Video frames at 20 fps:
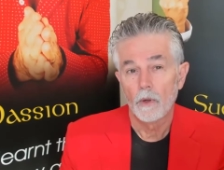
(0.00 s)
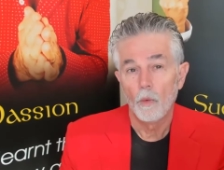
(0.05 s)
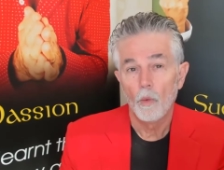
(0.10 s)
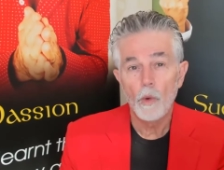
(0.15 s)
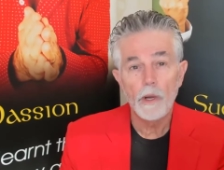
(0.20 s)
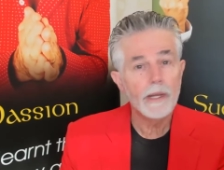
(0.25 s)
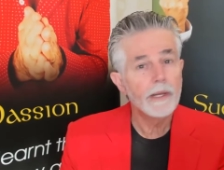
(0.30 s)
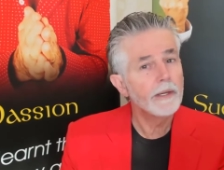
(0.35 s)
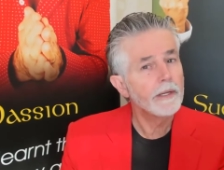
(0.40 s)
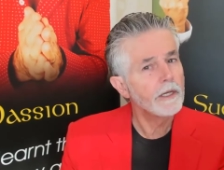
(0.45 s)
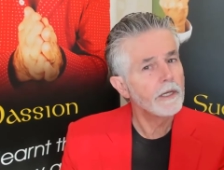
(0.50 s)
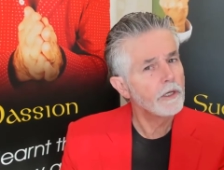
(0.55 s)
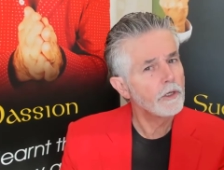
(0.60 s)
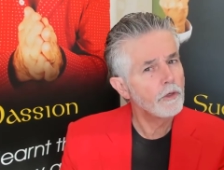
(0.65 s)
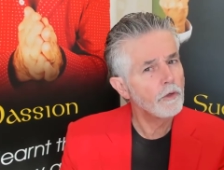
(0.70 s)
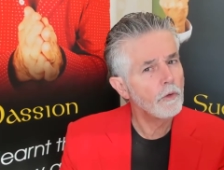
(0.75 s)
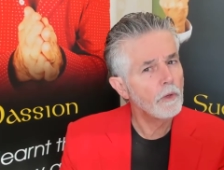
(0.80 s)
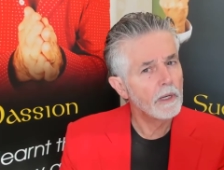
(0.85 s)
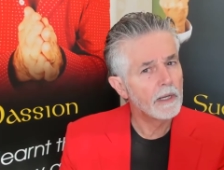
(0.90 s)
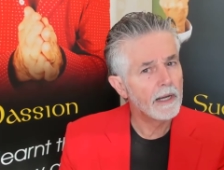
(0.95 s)
When did
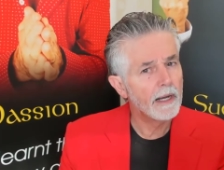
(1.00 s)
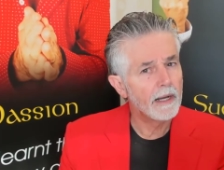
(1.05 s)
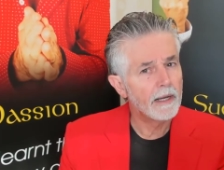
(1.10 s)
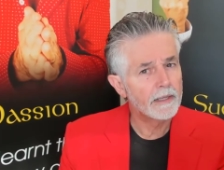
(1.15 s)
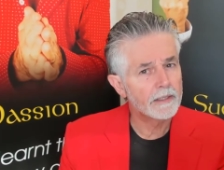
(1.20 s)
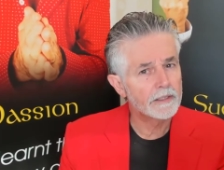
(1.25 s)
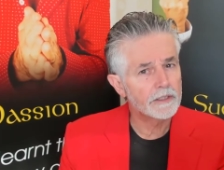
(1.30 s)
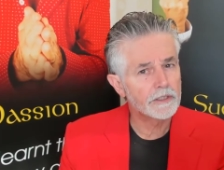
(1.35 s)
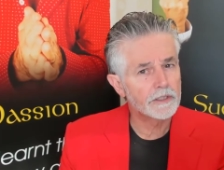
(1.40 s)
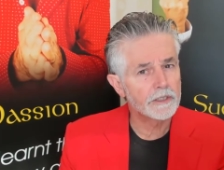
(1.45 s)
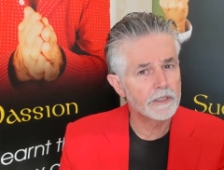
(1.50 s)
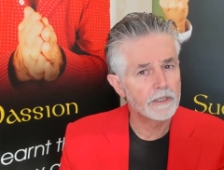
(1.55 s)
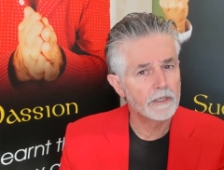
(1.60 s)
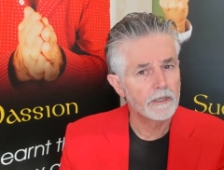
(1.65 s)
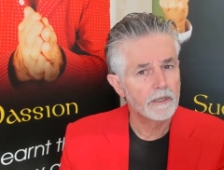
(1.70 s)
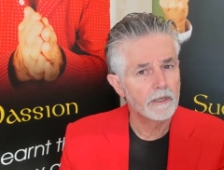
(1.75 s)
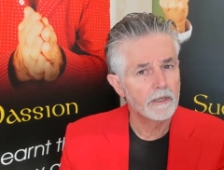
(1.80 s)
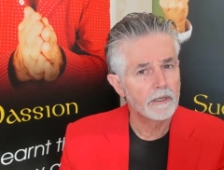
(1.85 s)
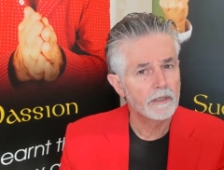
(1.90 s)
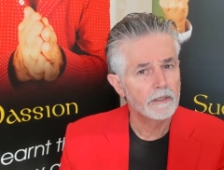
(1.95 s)
you last
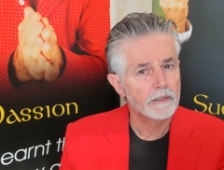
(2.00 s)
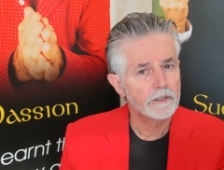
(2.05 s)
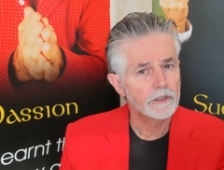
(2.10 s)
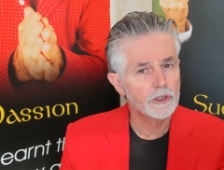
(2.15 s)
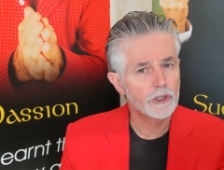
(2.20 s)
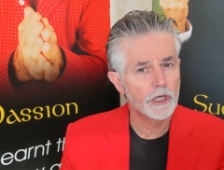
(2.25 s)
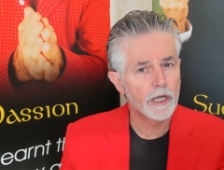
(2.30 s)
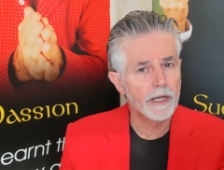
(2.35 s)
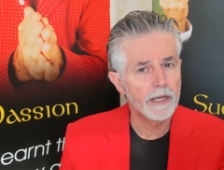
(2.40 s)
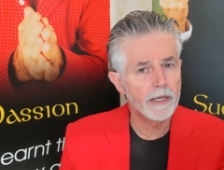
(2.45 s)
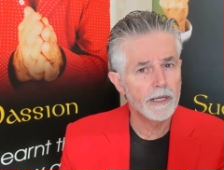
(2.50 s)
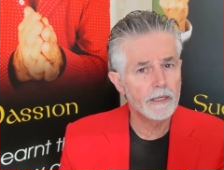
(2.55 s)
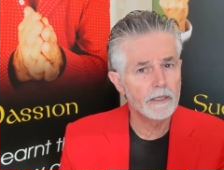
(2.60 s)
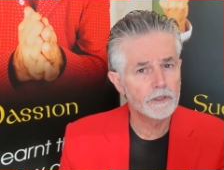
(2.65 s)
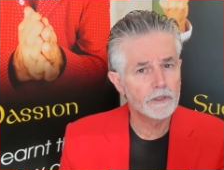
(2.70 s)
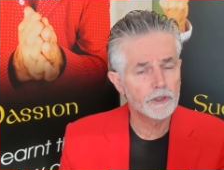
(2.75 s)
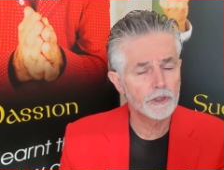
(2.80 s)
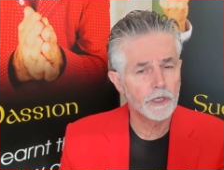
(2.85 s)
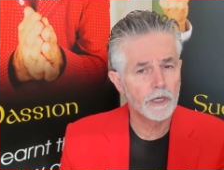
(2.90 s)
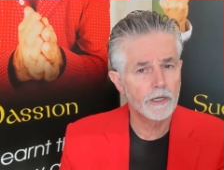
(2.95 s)

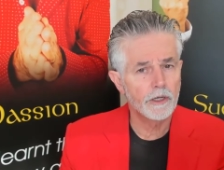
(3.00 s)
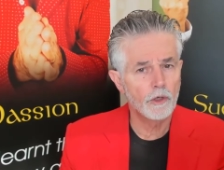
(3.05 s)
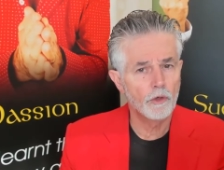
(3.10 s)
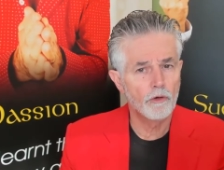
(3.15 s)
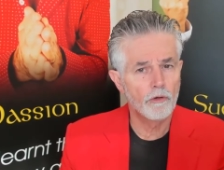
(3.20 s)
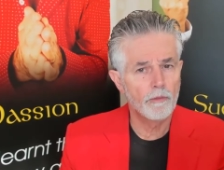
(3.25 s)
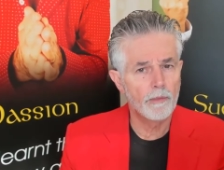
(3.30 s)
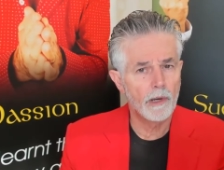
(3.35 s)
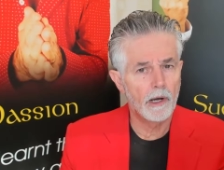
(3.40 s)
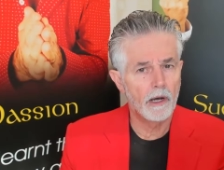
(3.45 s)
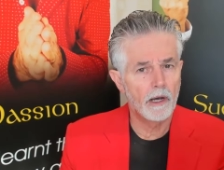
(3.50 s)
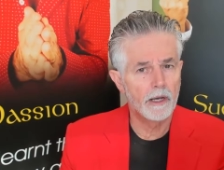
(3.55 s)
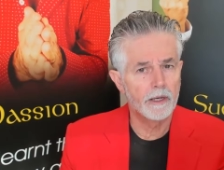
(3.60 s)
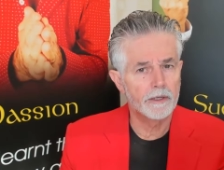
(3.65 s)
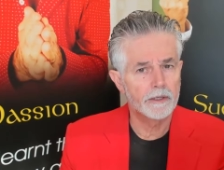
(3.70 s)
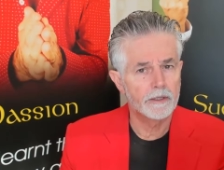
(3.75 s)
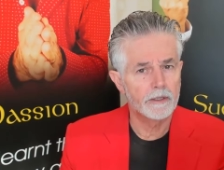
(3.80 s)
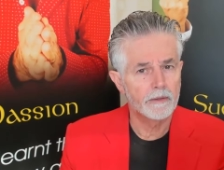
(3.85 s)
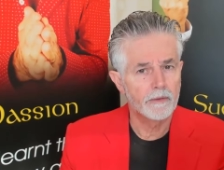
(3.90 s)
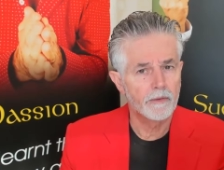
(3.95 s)
change your
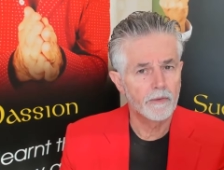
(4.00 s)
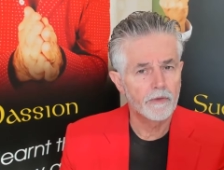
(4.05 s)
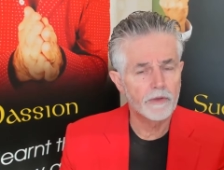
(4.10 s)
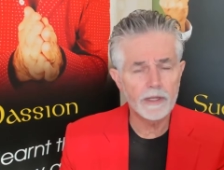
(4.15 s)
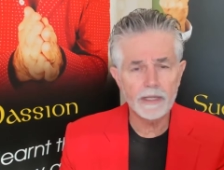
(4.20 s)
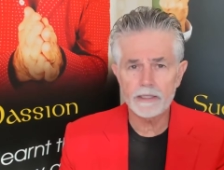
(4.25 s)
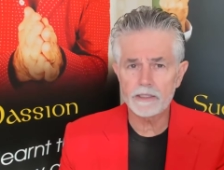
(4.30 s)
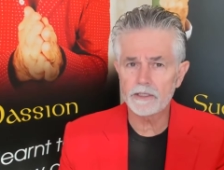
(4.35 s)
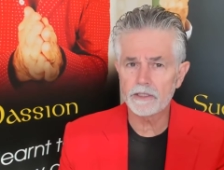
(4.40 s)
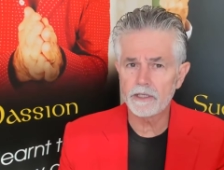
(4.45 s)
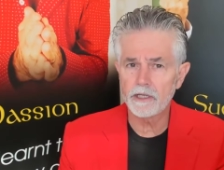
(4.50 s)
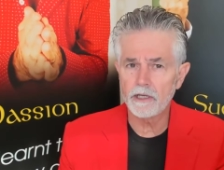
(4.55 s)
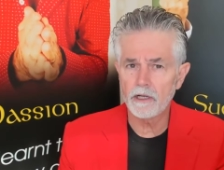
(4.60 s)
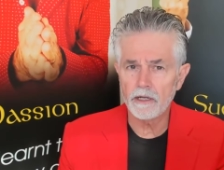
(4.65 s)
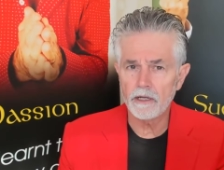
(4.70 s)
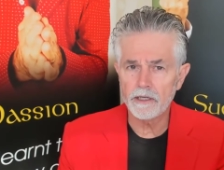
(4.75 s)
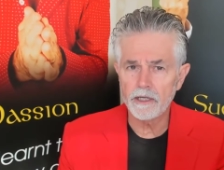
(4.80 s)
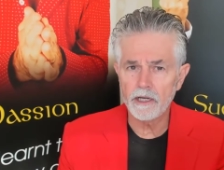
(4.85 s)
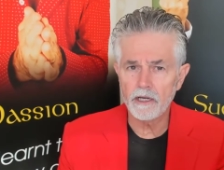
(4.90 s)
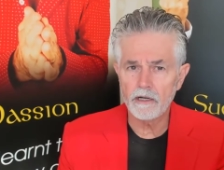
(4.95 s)
mind? That's the
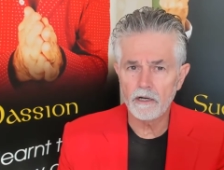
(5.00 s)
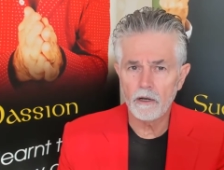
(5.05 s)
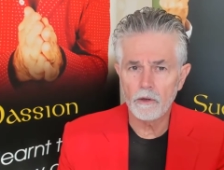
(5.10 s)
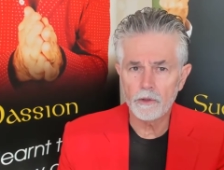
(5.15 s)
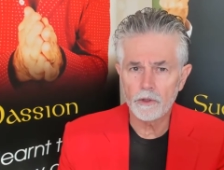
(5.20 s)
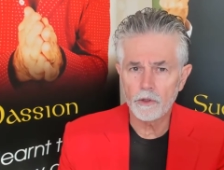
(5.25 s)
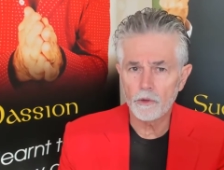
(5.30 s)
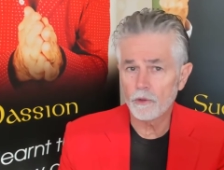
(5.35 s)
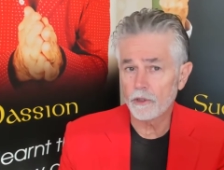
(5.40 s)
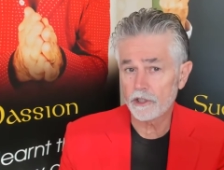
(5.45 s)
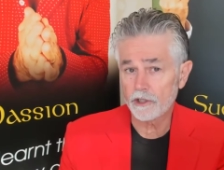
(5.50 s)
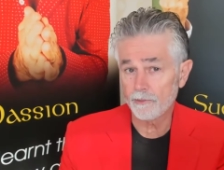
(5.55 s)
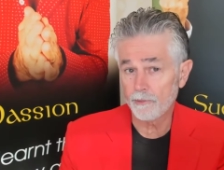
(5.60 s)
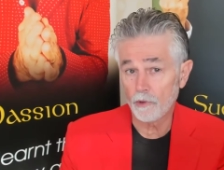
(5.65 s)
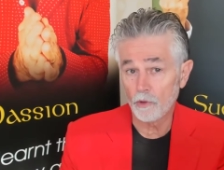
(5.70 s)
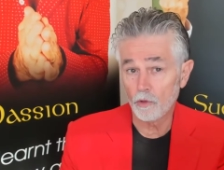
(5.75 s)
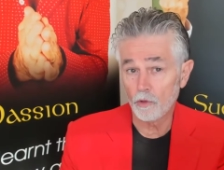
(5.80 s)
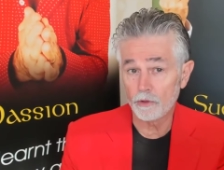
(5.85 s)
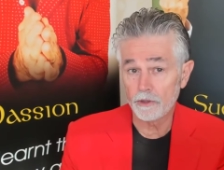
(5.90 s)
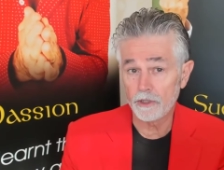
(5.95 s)
idea I want to
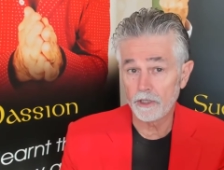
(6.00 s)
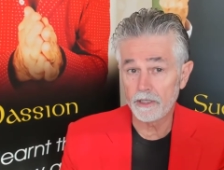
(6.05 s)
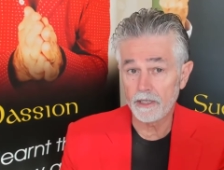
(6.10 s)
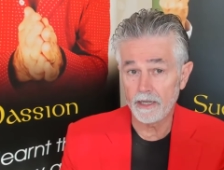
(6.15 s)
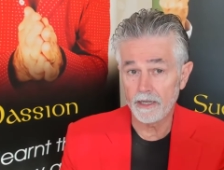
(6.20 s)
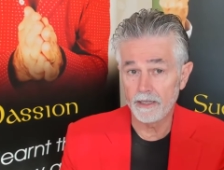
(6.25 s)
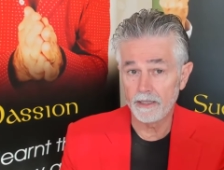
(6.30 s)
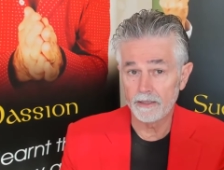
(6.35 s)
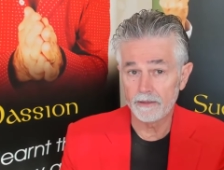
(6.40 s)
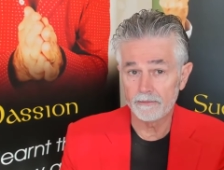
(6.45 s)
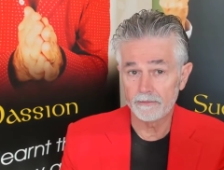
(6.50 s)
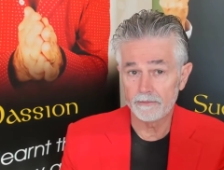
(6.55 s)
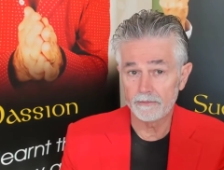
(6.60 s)
explore today.